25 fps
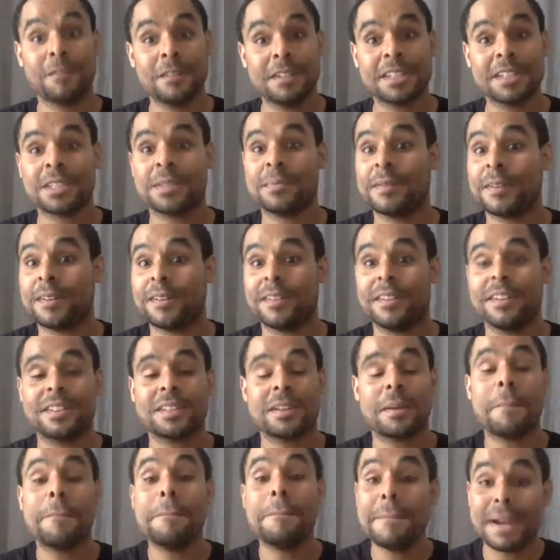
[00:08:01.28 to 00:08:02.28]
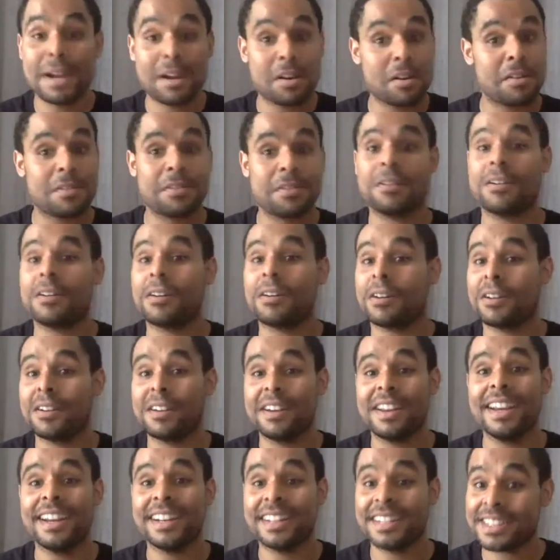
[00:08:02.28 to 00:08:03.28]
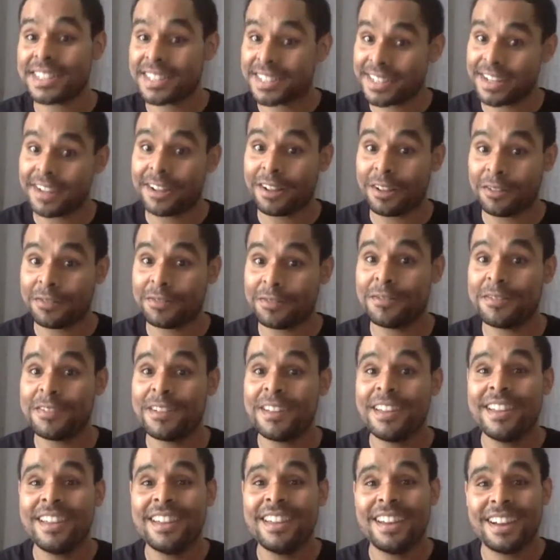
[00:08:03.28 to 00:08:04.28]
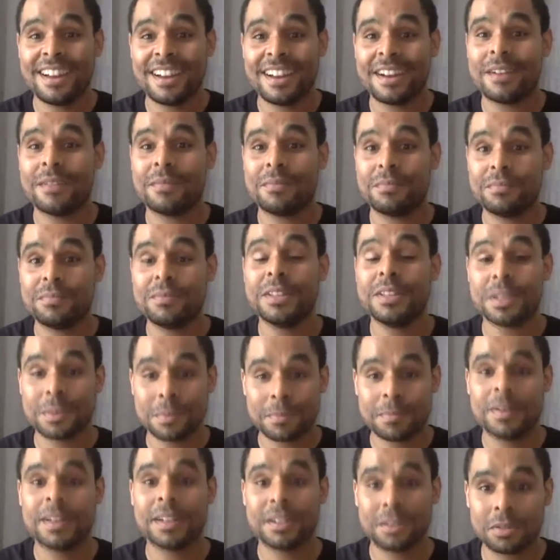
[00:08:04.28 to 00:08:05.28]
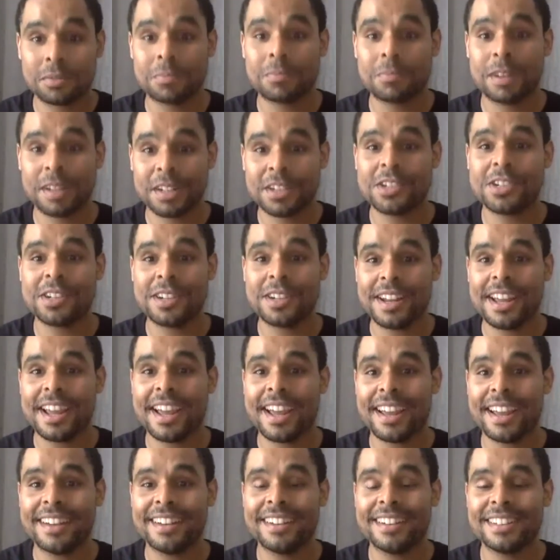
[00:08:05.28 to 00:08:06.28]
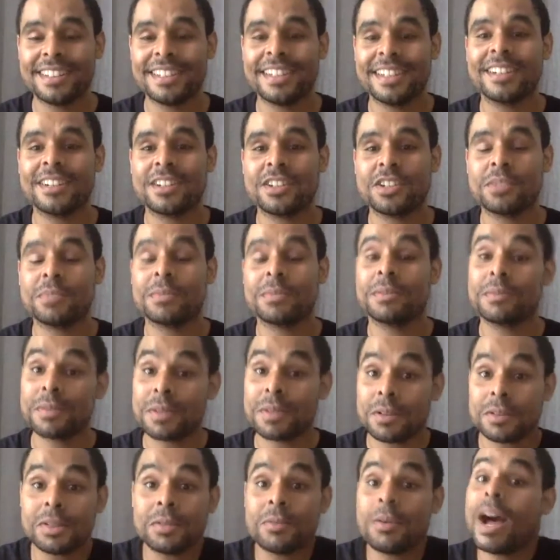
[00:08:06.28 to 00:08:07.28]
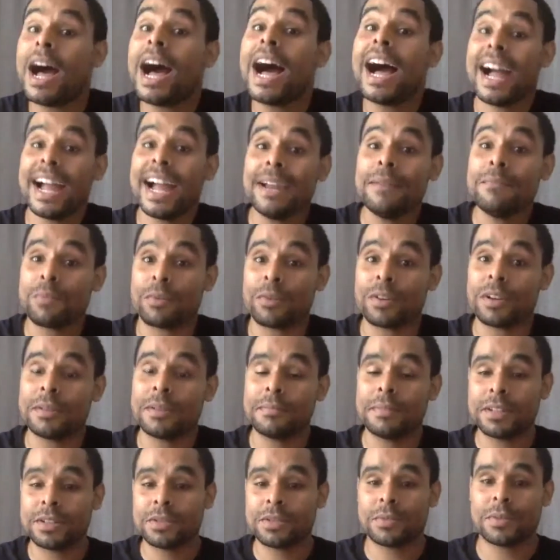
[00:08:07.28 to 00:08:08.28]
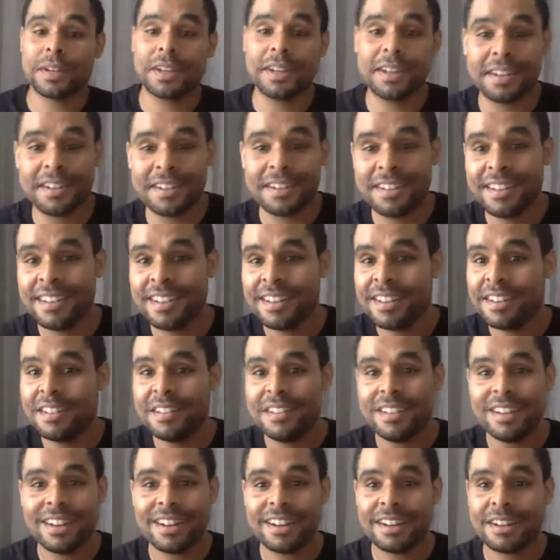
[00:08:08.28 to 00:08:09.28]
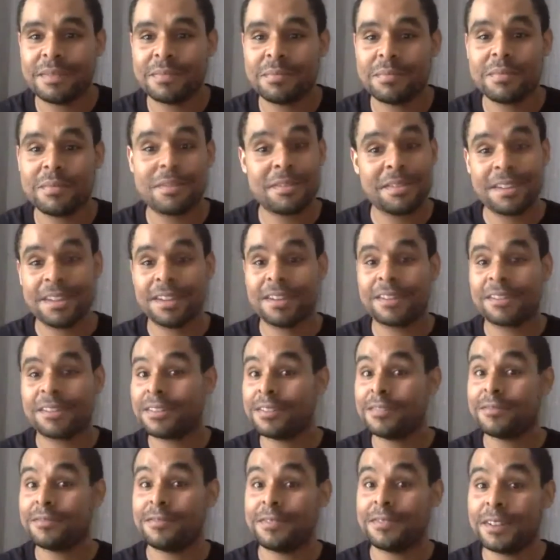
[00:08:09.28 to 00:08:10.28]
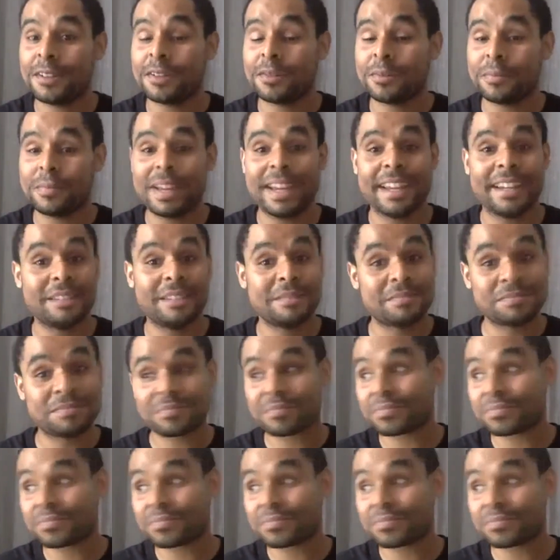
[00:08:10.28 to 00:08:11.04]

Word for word: experience, a marathon in itself. Uh, this particular production at Signature, but it was also a hybrid between um, theater and film. And